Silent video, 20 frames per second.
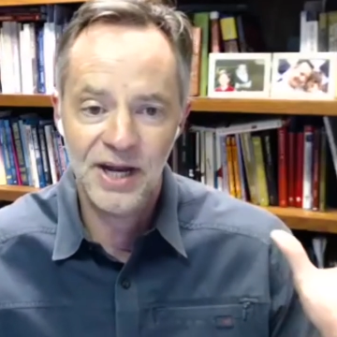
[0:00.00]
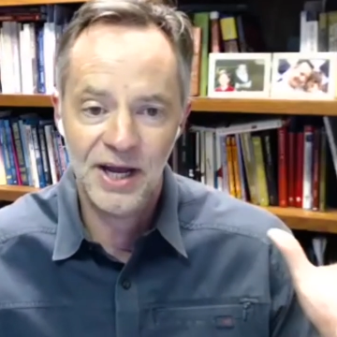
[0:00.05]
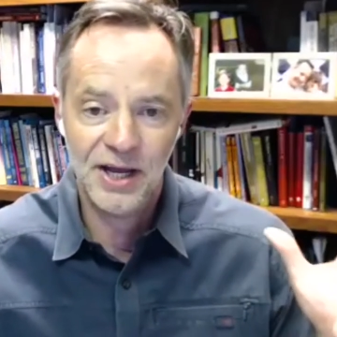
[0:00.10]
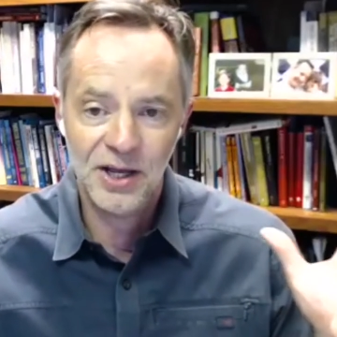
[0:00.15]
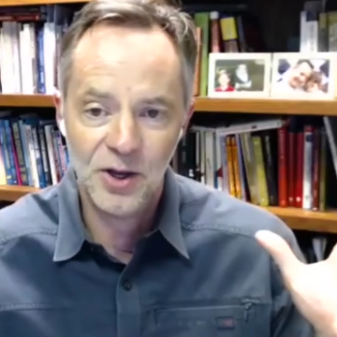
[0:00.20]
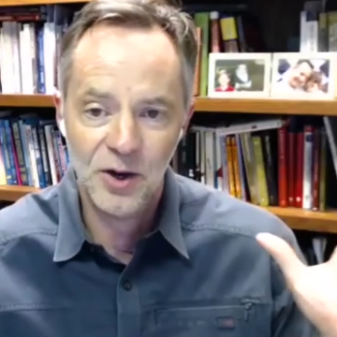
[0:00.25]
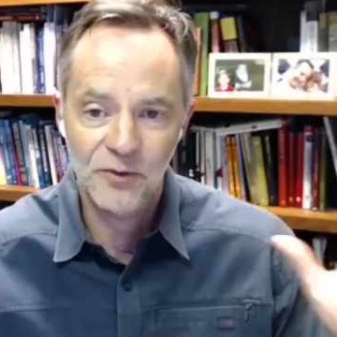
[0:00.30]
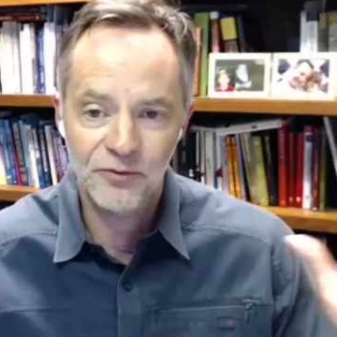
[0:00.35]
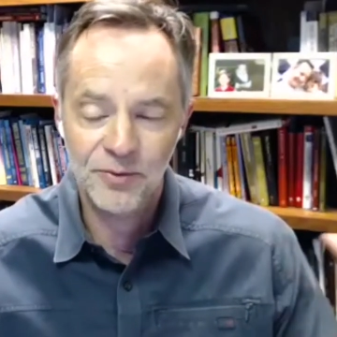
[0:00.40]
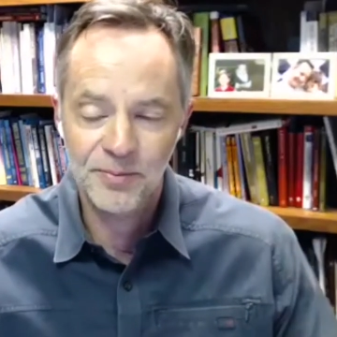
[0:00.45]
I
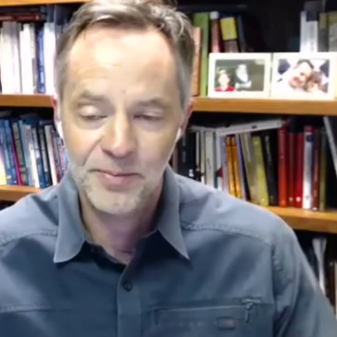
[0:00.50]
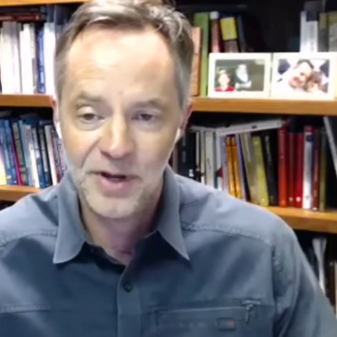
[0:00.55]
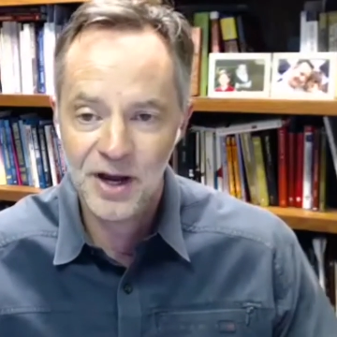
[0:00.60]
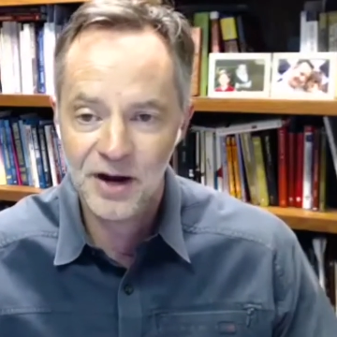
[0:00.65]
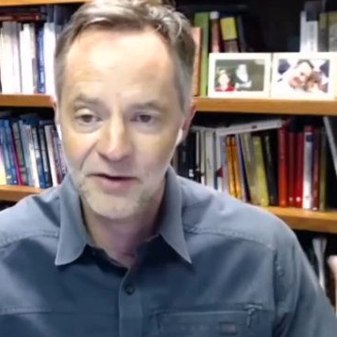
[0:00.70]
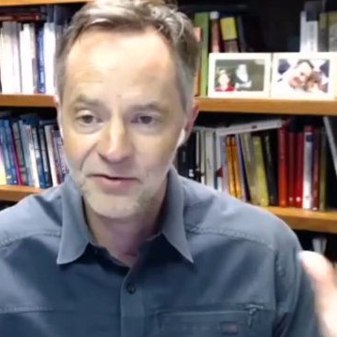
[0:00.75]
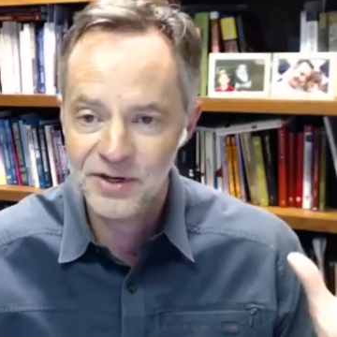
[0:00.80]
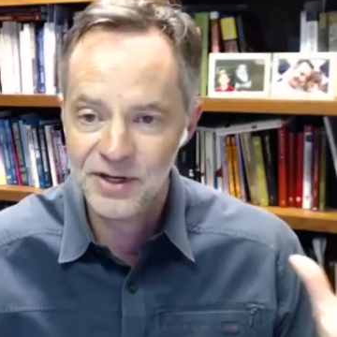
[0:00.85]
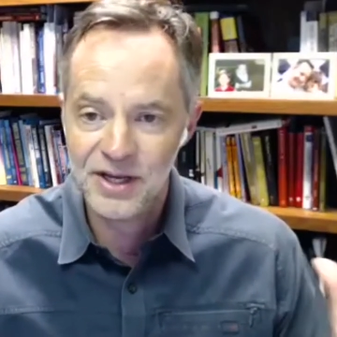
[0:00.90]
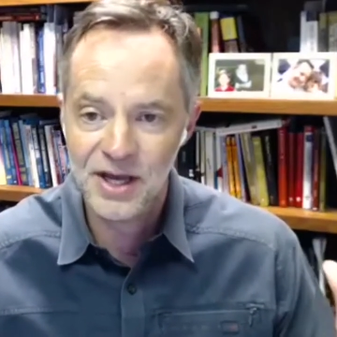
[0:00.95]
go from
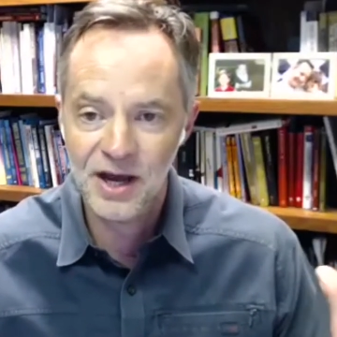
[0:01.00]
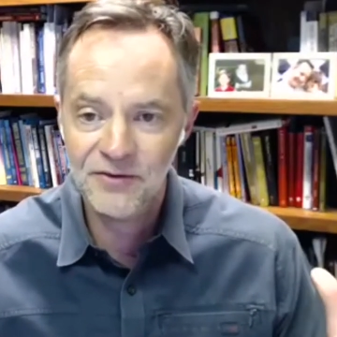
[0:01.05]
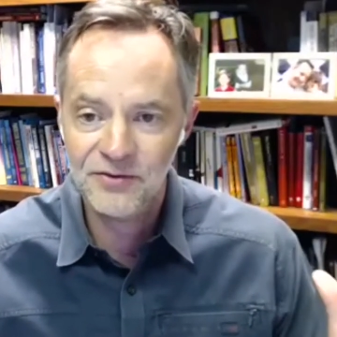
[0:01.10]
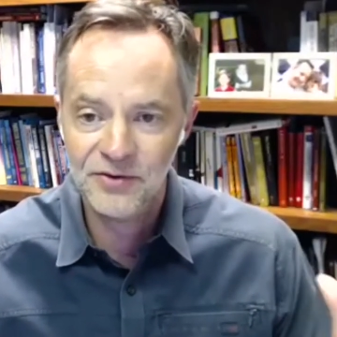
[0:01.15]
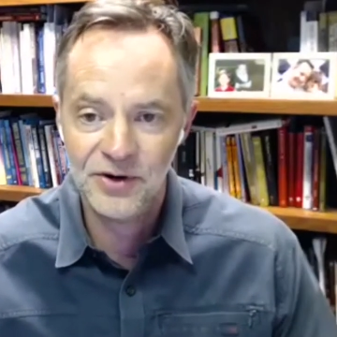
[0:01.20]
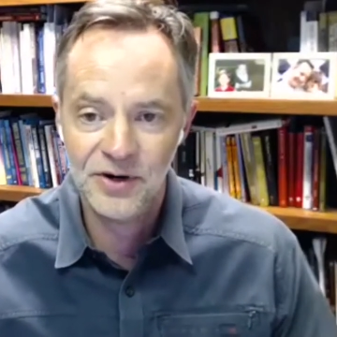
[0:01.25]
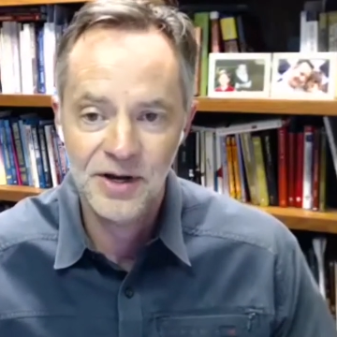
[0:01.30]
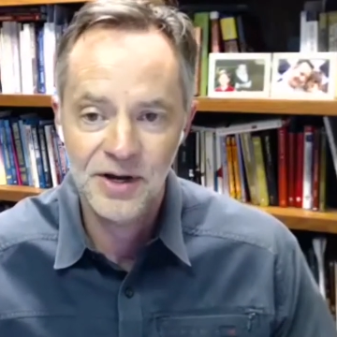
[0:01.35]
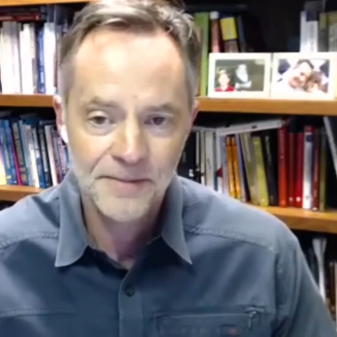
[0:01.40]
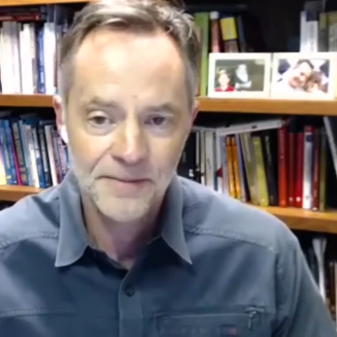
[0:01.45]
cover to
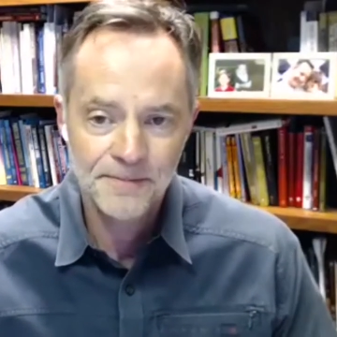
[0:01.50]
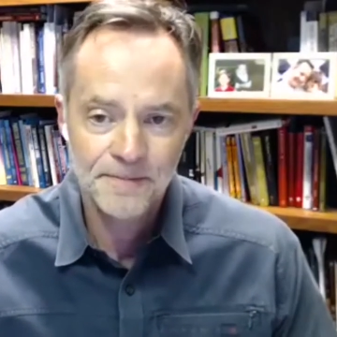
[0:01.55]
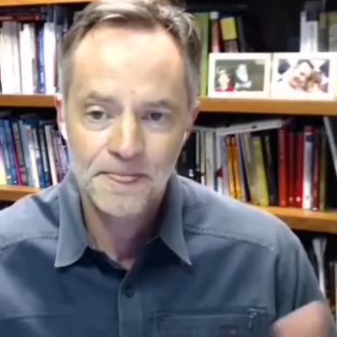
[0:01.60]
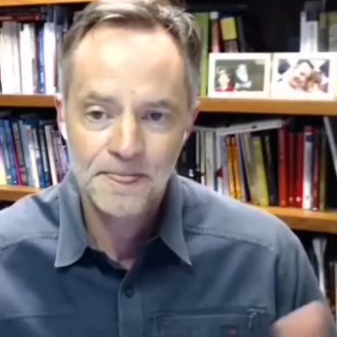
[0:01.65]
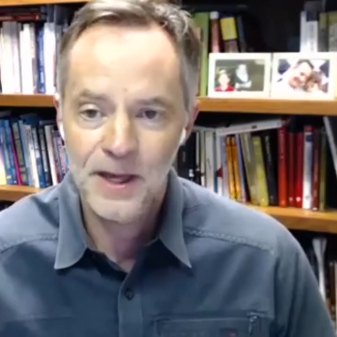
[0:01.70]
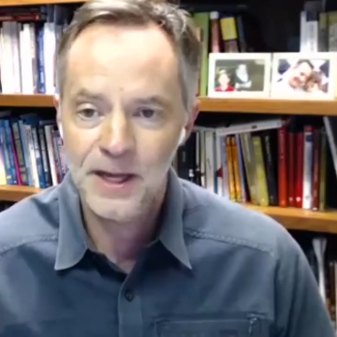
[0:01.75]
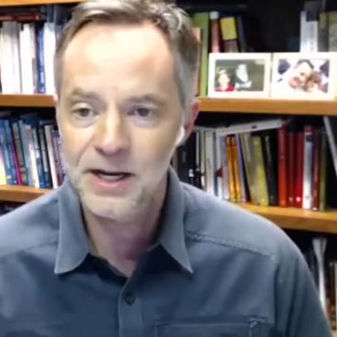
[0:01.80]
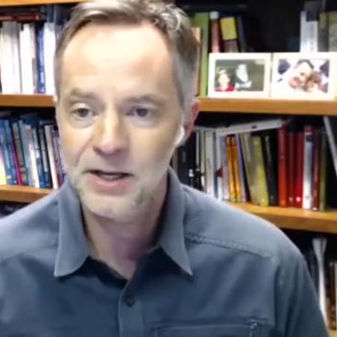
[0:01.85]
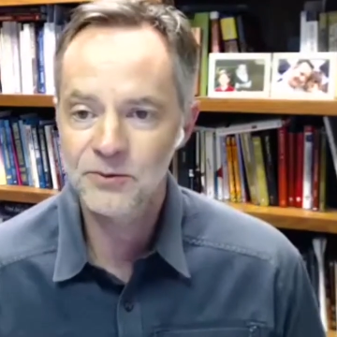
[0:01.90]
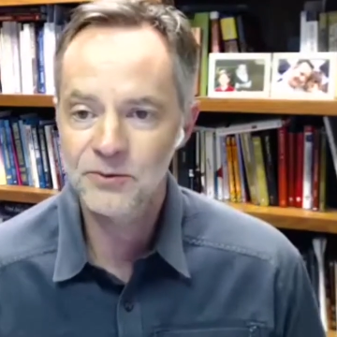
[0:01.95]
cover.
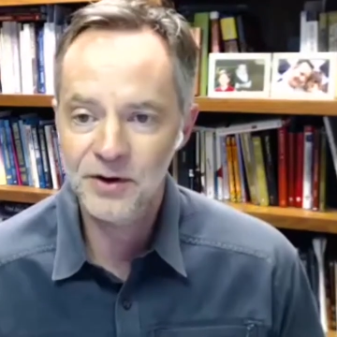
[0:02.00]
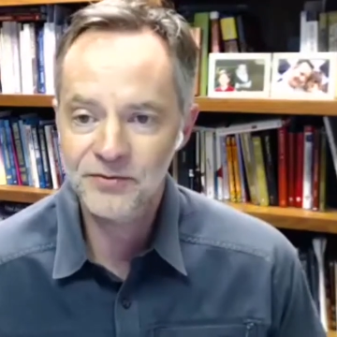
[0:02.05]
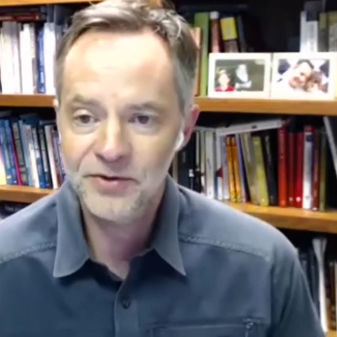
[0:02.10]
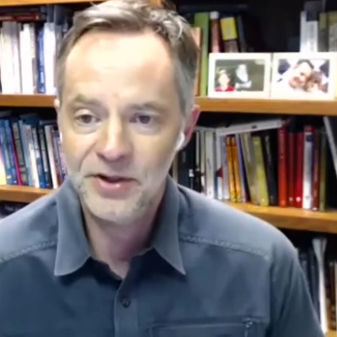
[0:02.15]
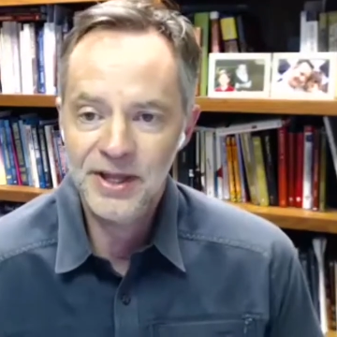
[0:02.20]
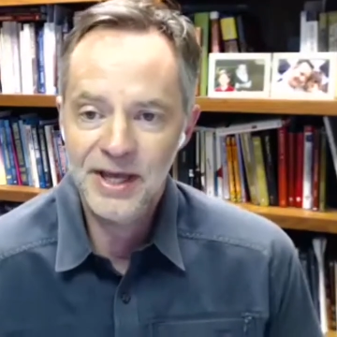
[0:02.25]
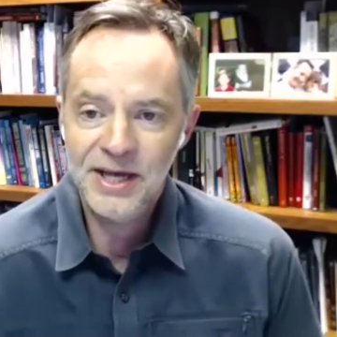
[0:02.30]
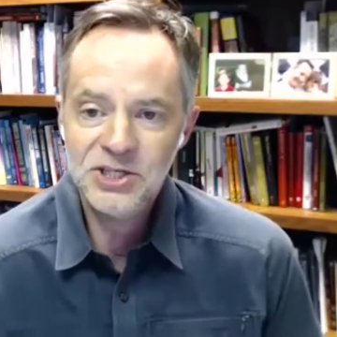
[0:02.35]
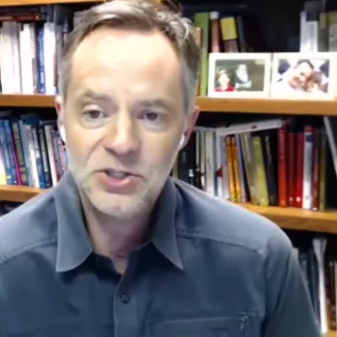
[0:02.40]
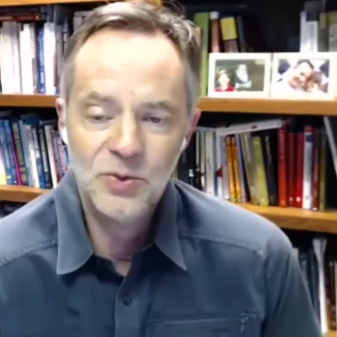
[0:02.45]
And in
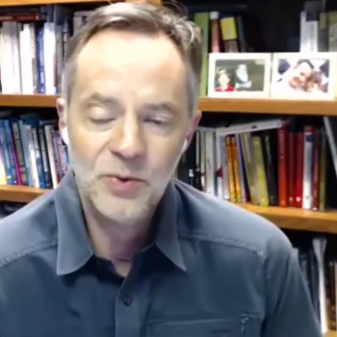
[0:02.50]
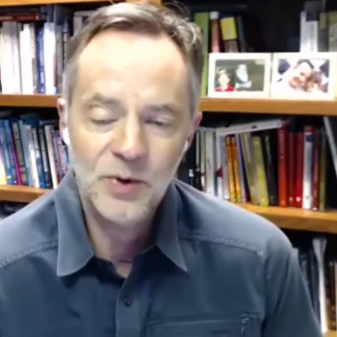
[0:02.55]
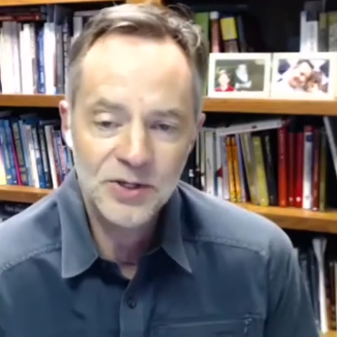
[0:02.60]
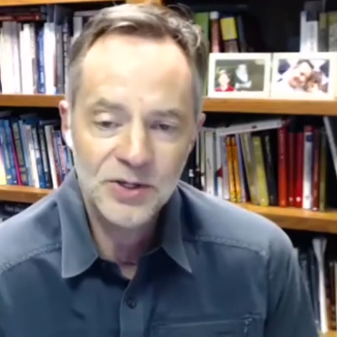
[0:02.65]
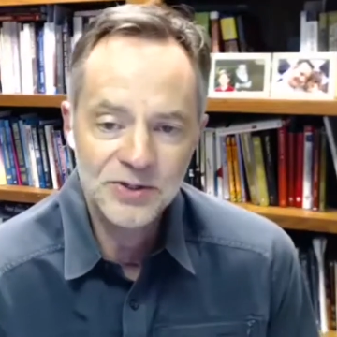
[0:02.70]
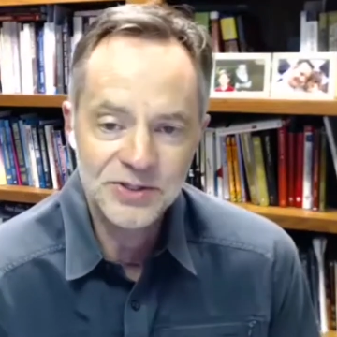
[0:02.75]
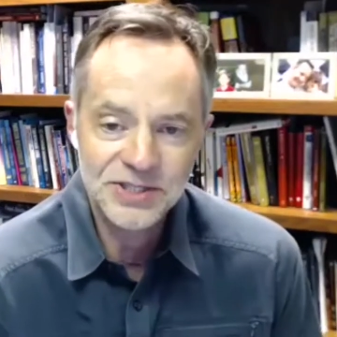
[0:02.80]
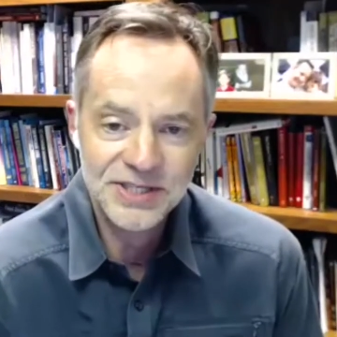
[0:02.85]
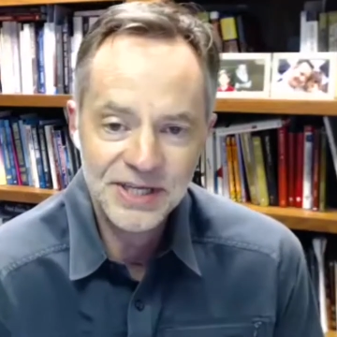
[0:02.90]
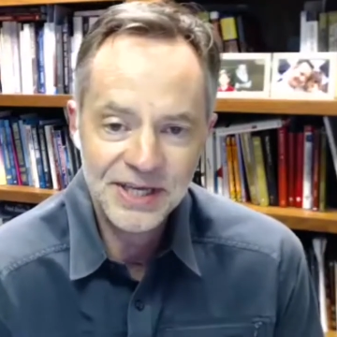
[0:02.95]
Revelation, what
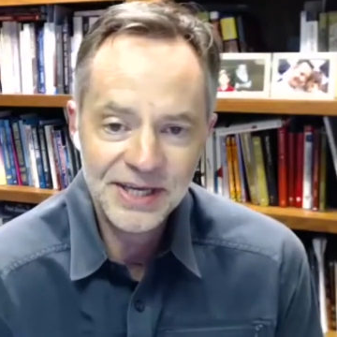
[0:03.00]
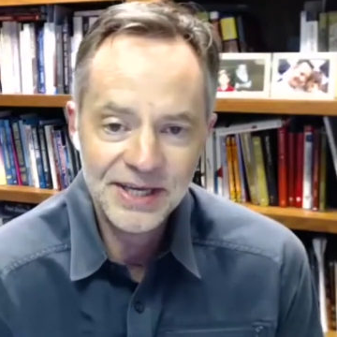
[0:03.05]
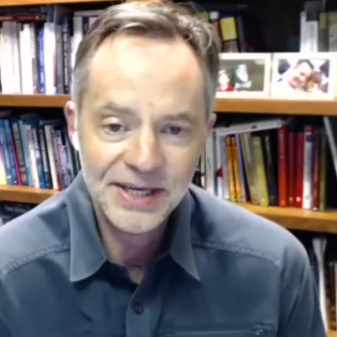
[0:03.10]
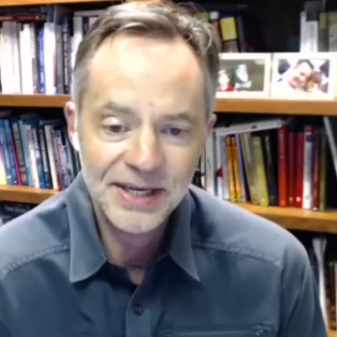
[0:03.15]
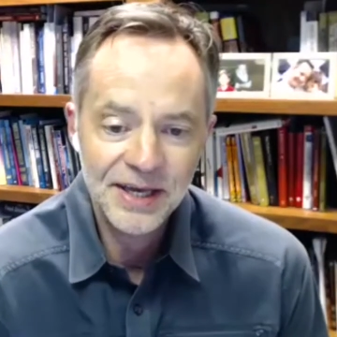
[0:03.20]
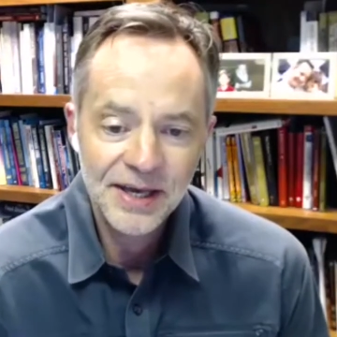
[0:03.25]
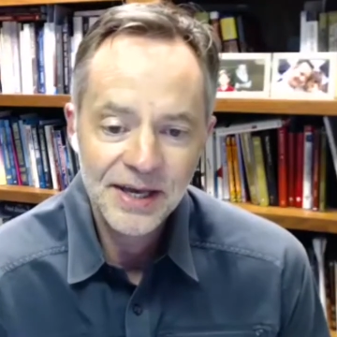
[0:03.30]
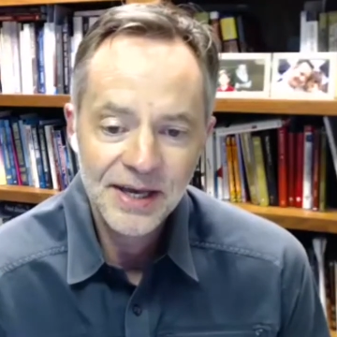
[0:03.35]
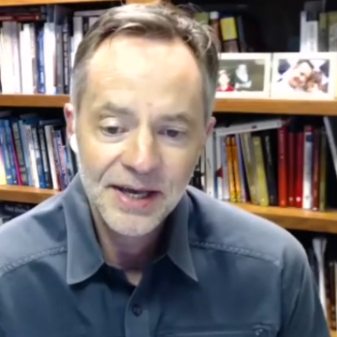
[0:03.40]
you see